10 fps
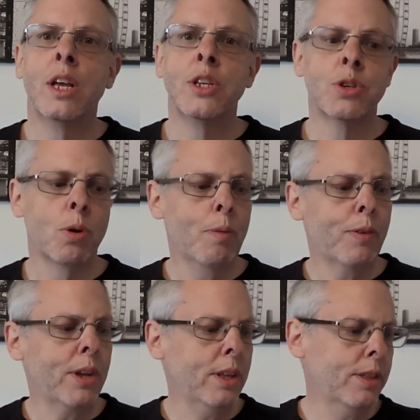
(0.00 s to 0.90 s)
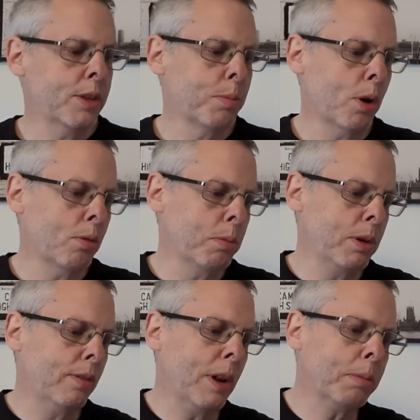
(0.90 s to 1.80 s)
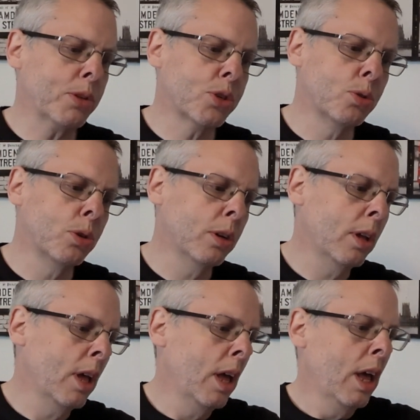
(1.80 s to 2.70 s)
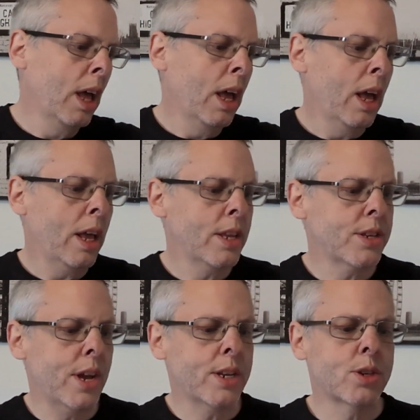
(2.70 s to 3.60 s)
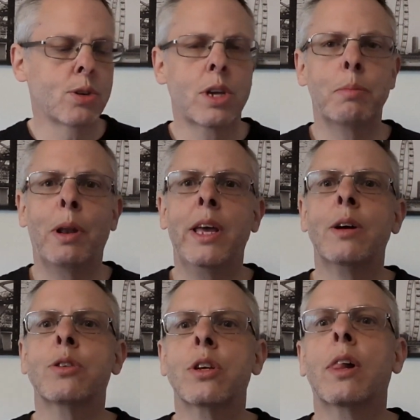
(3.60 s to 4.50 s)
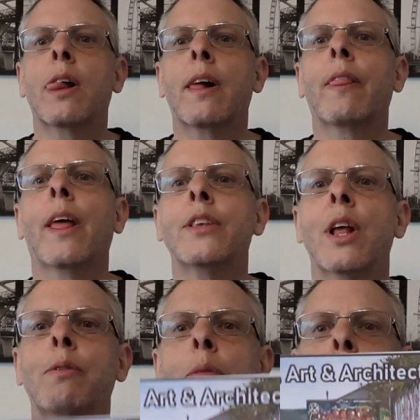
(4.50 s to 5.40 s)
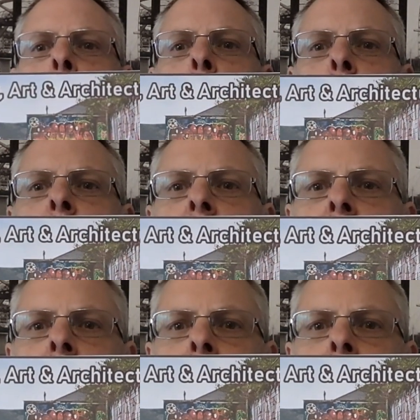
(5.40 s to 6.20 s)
So hopefully this book will be available soon, as I said, so keep an eye out. I said I will be promoting it.